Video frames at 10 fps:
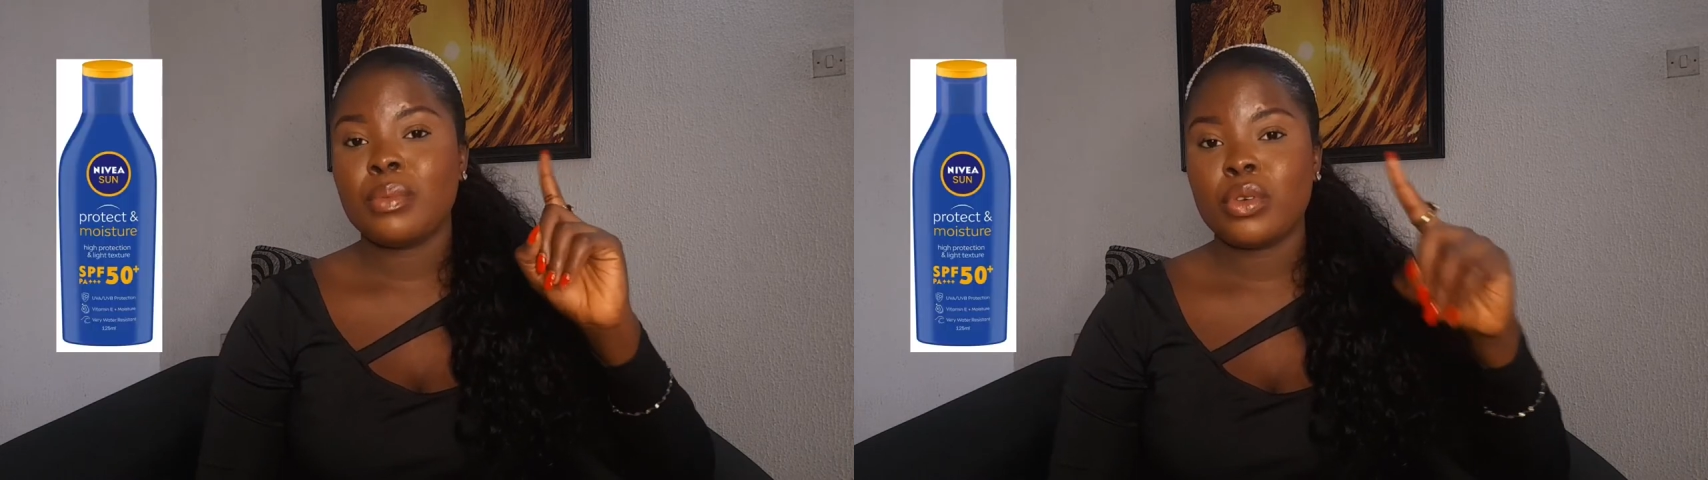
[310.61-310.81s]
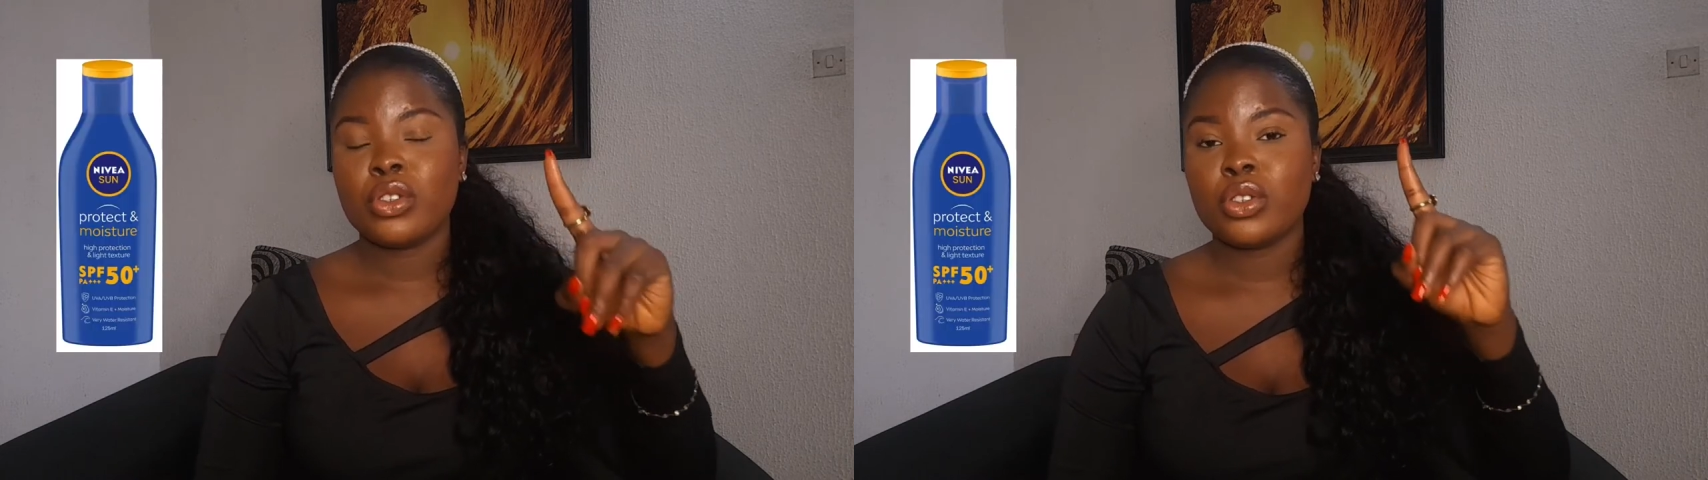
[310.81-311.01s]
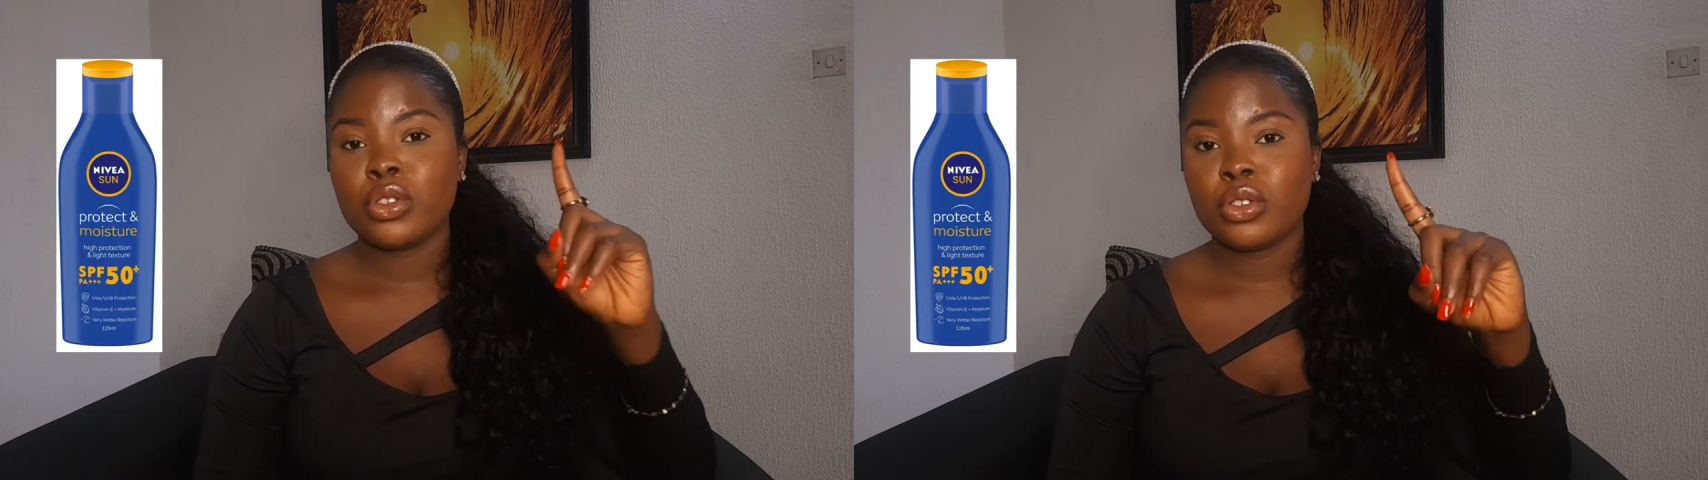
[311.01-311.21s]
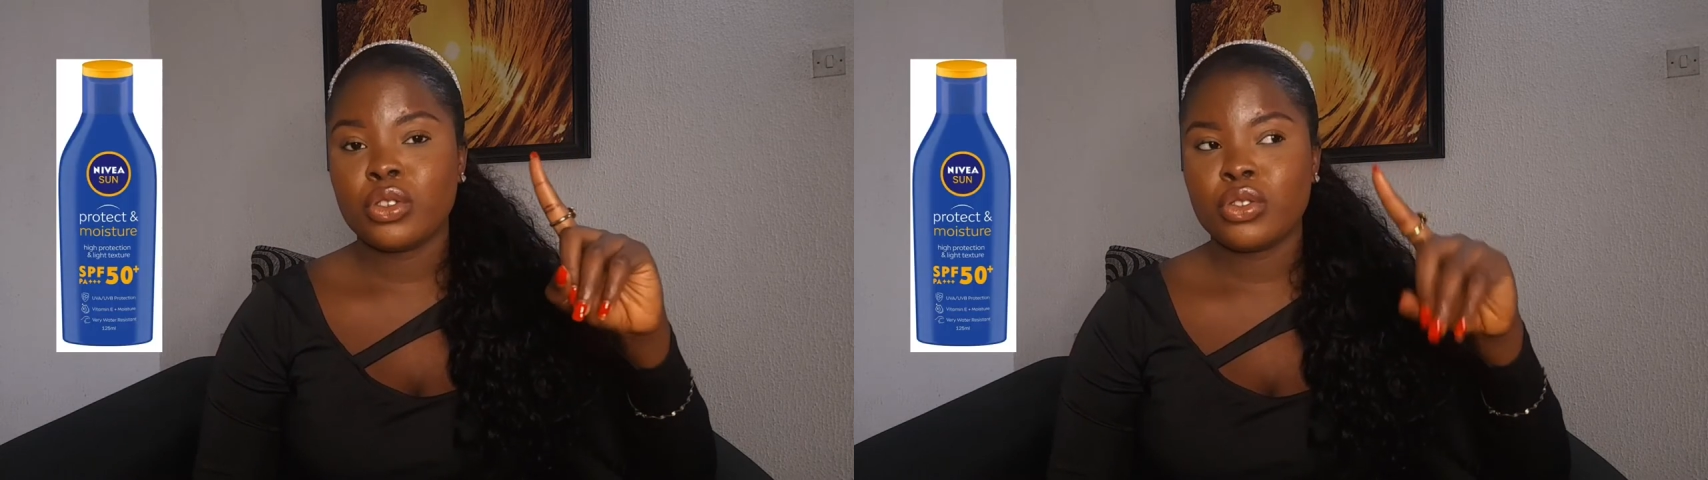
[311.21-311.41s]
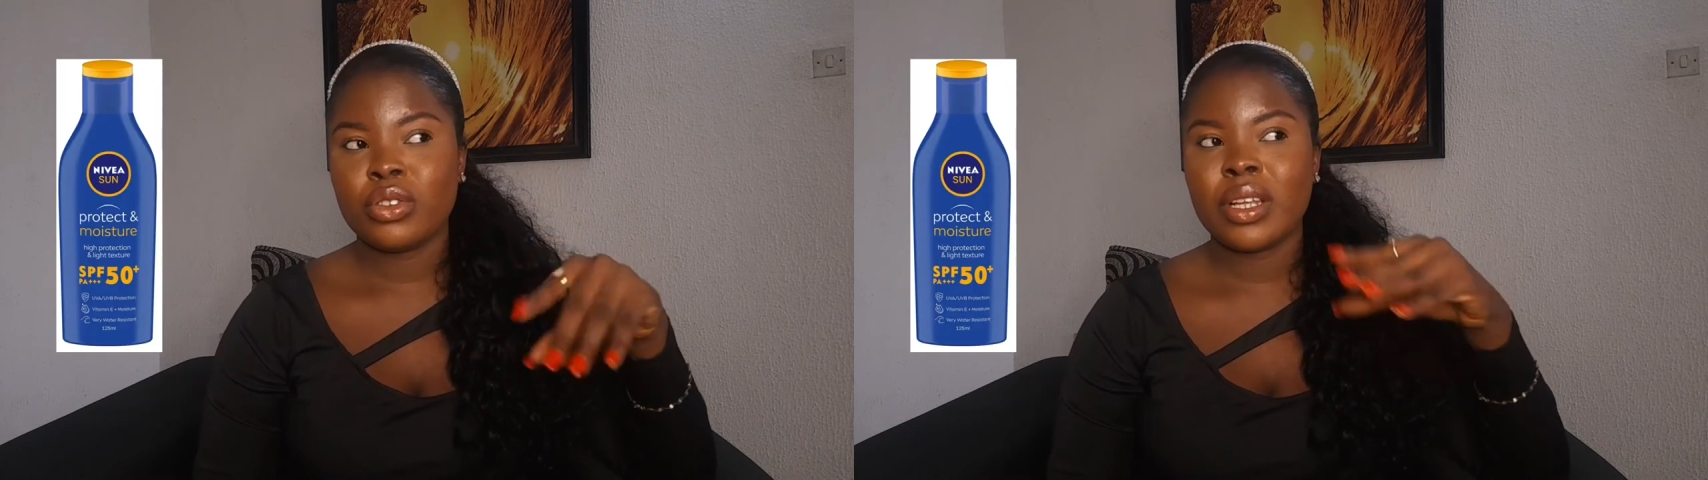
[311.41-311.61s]
Moisture
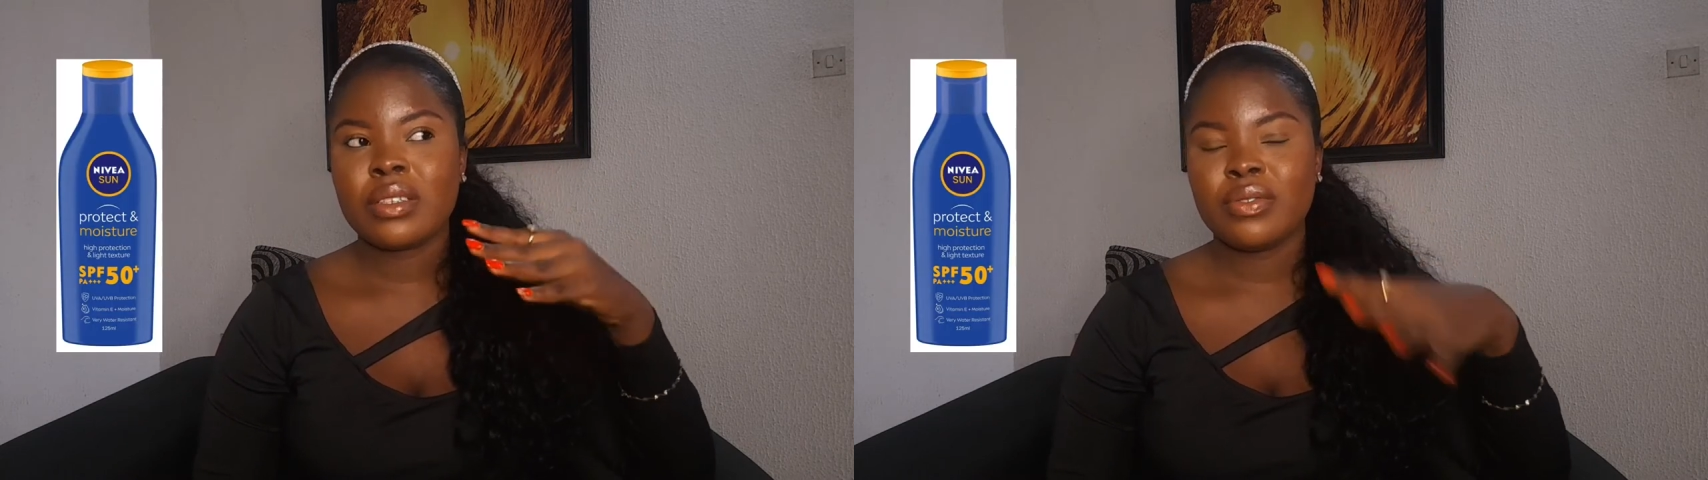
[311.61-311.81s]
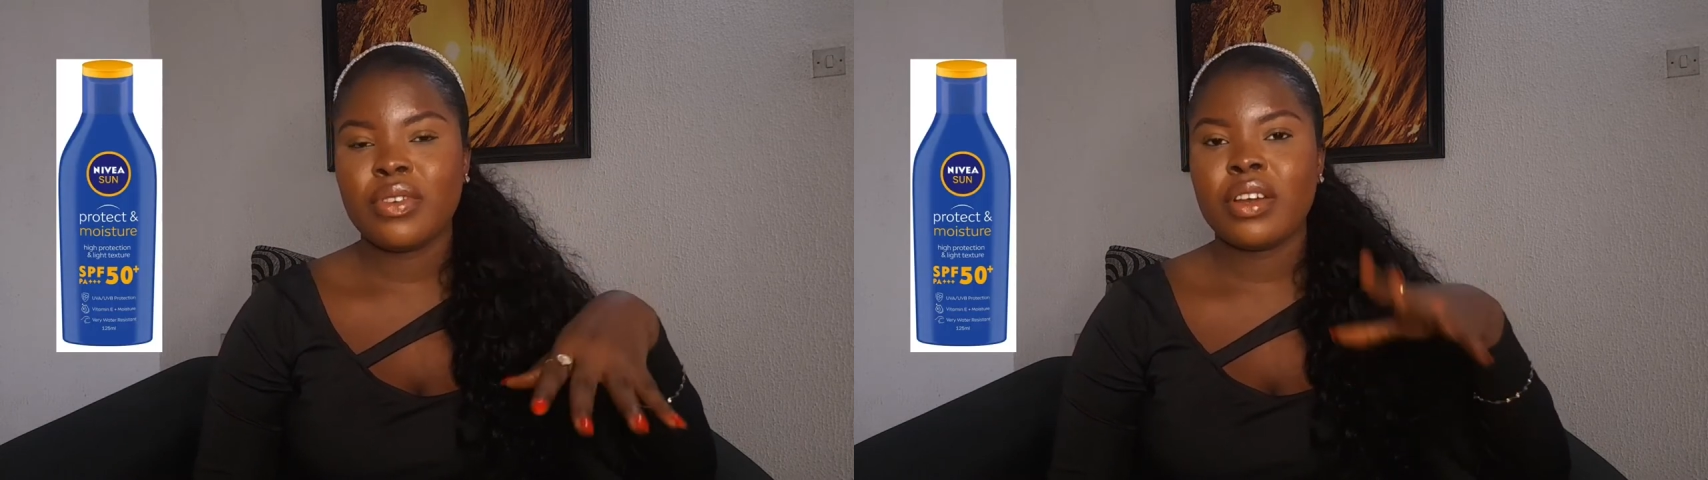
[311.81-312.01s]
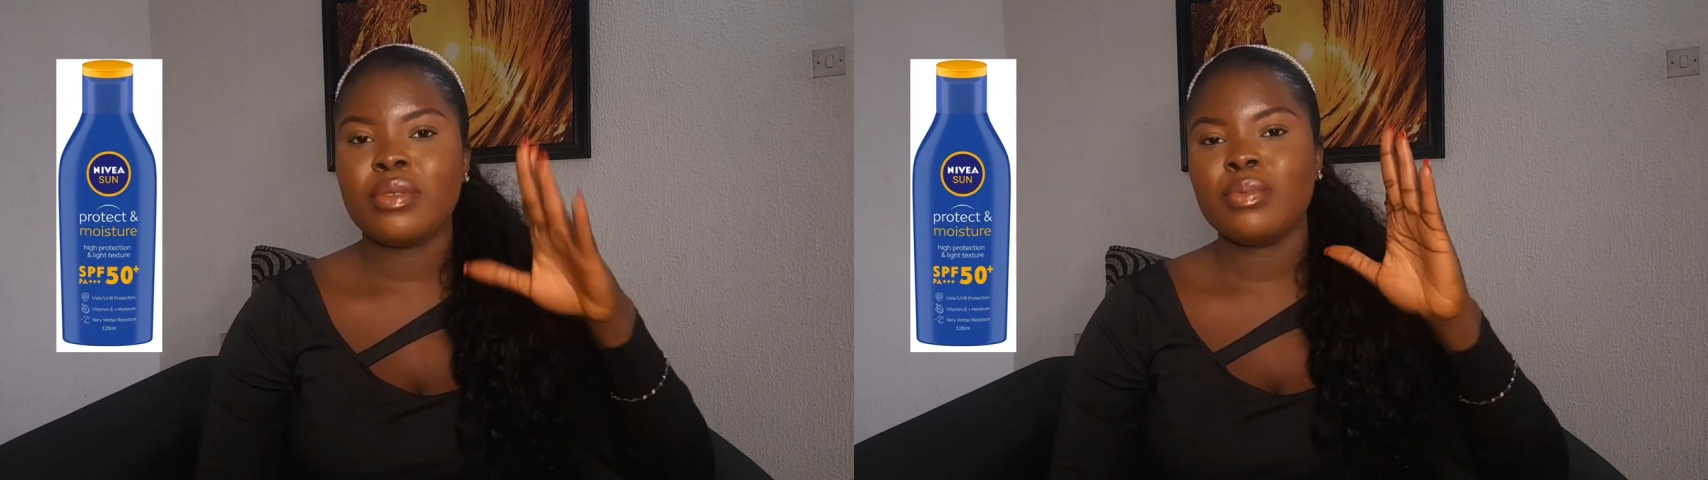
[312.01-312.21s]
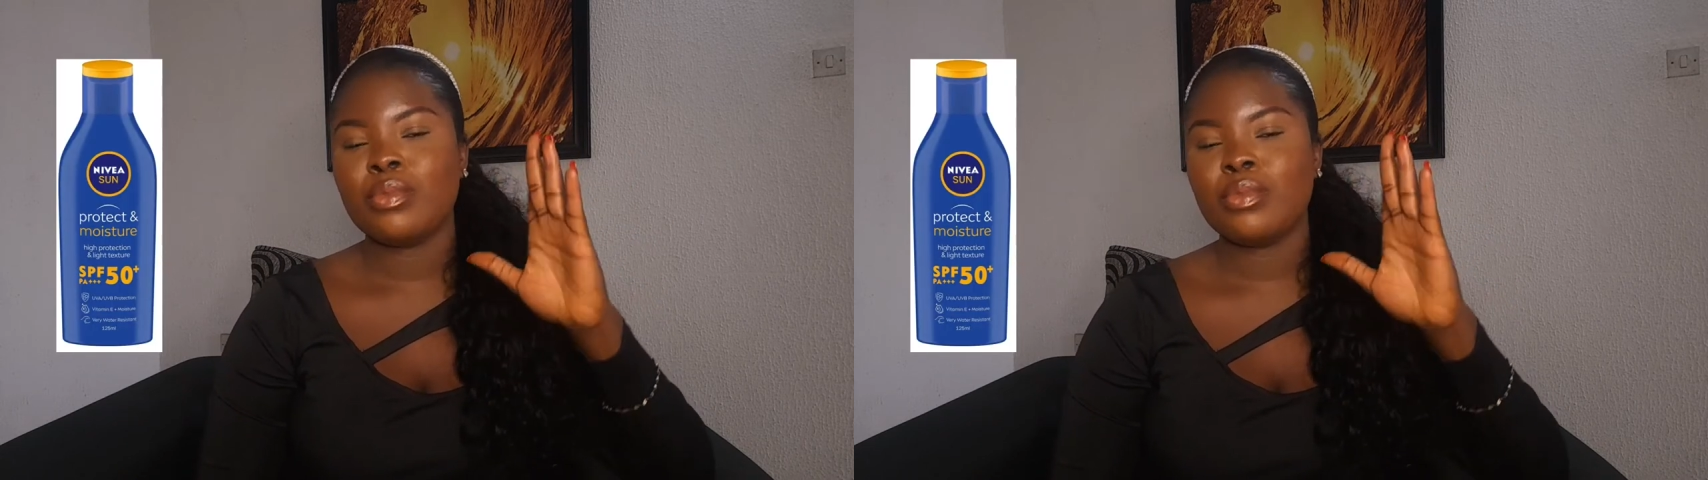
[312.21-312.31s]
sunscreen. That's a very